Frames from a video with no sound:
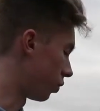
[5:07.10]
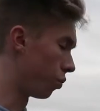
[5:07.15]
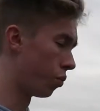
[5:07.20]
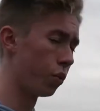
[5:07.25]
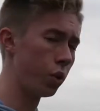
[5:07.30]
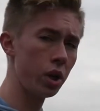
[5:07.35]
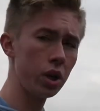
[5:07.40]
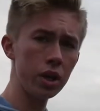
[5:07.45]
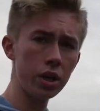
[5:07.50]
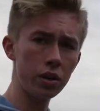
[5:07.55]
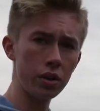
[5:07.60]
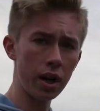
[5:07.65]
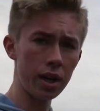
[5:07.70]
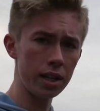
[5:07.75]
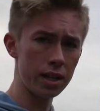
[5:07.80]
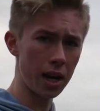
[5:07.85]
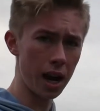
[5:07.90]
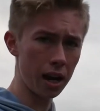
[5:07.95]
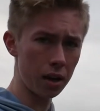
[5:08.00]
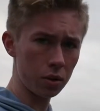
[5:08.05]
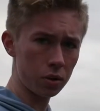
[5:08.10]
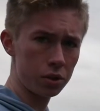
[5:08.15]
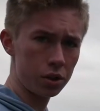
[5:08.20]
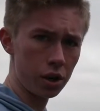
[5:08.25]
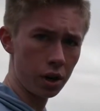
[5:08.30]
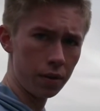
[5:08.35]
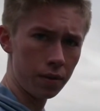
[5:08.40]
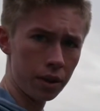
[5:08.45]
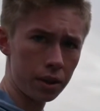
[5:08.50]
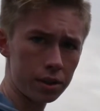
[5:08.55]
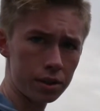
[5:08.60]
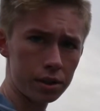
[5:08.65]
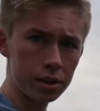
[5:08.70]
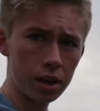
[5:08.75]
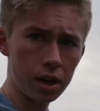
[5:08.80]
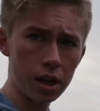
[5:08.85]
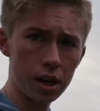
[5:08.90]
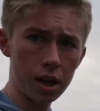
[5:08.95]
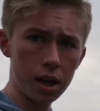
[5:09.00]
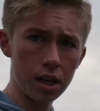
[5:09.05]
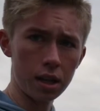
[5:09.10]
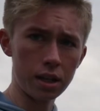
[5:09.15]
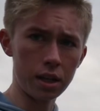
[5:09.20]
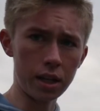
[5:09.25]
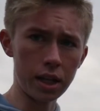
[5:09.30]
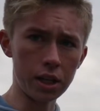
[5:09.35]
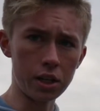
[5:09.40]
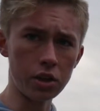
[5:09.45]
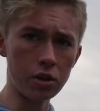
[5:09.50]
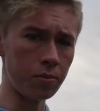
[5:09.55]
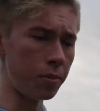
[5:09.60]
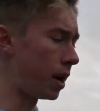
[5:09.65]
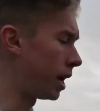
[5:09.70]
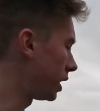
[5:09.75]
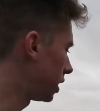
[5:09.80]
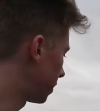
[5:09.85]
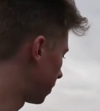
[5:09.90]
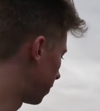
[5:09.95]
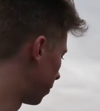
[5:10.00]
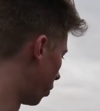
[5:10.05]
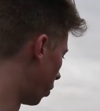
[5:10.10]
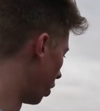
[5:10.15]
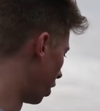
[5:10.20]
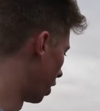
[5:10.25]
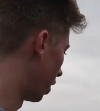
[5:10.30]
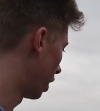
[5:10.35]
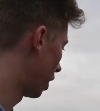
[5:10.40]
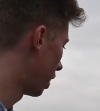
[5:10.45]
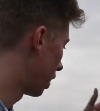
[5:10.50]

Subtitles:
really great tackle service to get you baits for